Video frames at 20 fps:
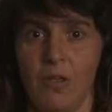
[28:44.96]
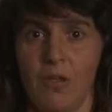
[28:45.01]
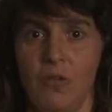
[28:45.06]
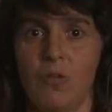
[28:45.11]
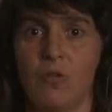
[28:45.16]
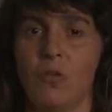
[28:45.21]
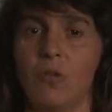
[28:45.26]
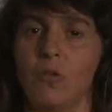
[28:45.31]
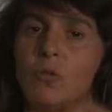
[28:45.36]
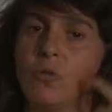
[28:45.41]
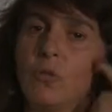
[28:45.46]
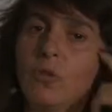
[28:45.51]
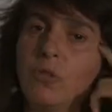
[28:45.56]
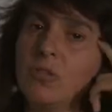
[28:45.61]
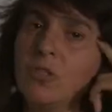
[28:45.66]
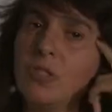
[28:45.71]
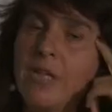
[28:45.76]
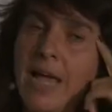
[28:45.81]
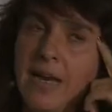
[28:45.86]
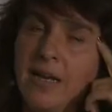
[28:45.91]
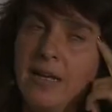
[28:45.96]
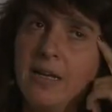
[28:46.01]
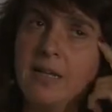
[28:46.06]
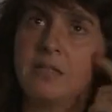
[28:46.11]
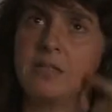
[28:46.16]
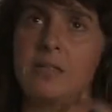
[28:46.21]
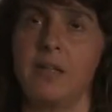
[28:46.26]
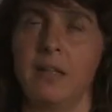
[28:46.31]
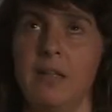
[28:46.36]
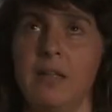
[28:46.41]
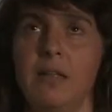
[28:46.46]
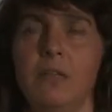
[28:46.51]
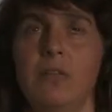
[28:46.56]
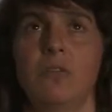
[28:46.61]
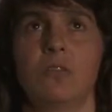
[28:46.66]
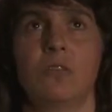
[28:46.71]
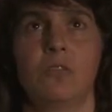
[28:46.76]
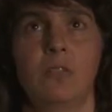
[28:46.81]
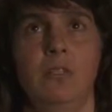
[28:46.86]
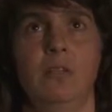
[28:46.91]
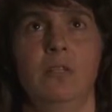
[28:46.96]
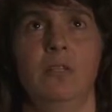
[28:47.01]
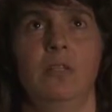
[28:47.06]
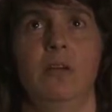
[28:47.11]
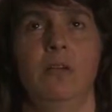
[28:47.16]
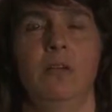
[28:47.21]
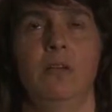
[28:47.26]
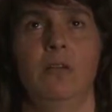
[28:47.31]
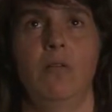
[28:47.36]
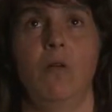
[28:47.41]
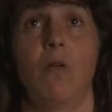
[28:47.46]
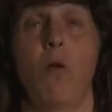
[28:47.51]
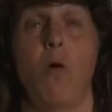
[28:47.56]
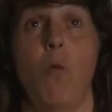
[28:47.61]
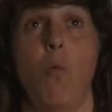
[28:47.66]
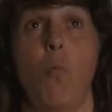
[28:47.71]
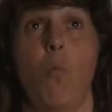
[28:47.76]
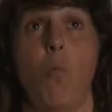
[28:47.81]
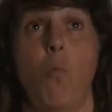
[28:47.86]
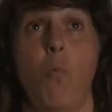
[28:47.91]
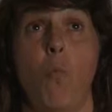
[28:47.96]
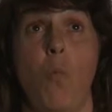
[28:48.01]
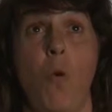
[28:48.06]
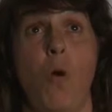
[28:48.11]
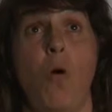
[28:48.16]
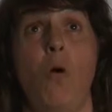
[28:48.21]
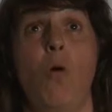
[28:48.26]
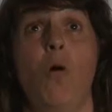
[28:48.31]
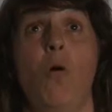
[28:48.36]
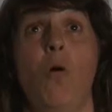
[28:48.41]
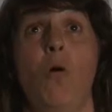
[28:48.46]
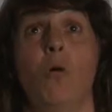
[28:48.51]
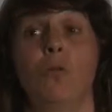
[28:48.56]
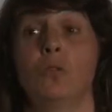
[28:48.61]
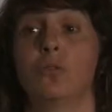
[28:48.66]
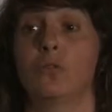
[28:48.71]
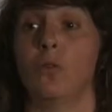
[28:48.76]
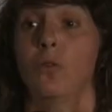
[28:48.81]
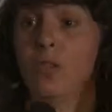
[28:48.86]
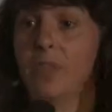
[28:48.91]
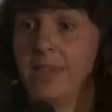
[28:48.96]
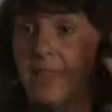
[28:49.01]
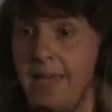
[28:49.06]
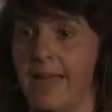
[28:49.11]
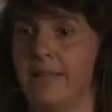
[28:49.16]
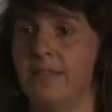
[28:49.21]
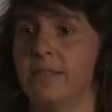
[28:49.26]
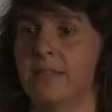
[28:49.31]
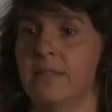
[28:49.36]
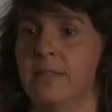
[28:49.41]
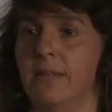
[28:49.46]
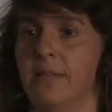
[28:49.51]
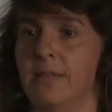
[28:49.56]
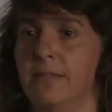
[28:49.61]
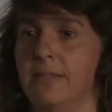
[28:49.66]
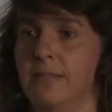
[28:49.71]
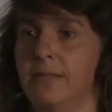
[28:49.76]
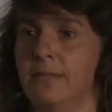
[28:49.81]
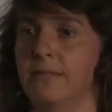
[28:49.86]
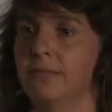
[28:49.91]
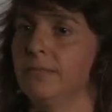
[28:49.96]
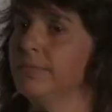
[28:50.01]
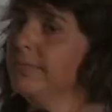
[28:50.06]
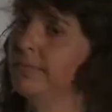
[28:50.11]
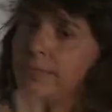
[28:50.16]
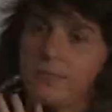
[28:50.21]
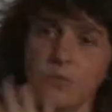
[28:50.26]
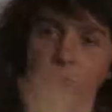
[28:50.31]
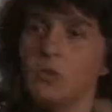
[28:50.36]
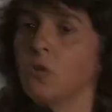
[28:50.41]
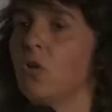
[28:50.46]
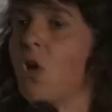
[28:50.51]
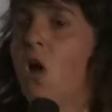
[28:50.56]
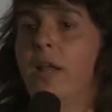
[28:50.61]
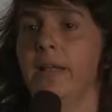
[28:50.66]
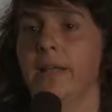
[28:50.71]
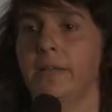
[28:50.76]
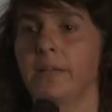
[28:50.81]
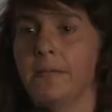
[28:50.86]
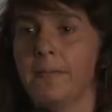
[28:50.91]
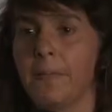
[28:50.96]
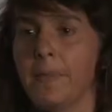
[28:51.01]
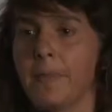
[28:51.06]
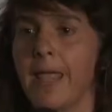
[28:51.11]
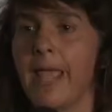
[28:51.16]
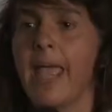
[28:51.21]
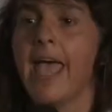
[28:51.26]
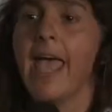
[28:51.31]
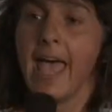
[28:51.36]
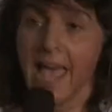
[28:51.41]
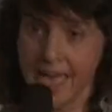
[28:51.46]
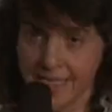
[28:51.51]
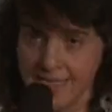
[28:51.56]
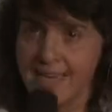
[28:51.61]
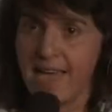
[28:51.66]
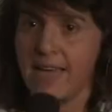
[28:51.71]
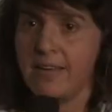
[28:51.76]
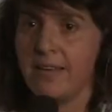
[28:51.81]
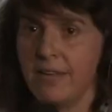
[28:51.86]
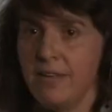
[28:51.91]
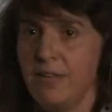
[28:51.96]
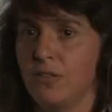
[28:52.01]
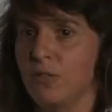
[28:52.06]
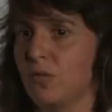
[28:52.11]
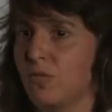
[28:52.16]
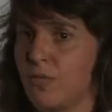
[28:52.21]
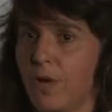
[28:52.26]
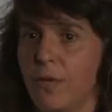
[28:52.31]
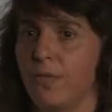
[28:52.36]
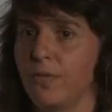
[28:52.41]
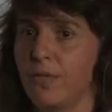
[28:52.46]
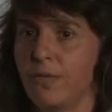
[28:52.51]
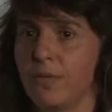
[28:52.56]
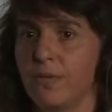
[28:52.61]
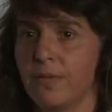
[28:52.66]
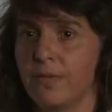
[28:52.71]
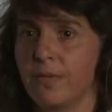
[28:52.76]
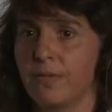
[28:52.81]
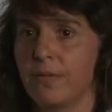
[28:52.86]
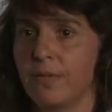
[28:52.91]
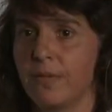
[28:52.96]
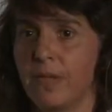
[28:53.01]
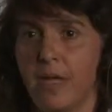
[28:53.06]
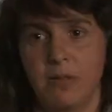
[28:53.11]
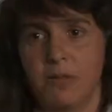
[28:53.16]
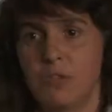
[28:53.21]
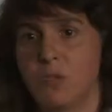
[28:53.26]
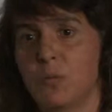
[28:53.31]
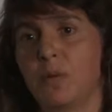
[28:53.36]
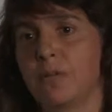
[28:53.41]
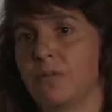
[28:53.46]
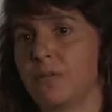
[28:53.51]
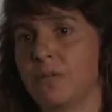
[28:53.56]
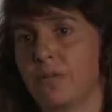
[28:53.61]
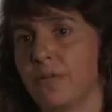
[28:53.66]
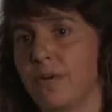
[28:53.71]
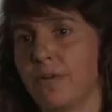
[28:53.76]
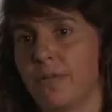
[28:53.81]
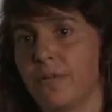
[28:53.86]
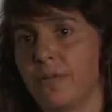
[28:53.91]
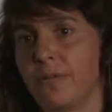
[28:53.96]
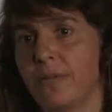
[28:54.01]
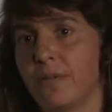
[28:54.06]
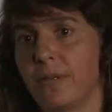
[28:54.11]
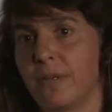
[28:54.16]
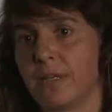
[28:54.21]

you're going to understand. And suddenly you're sitting there and, whoa, so that's it. You got it. And that is growth. That is spiritual growth.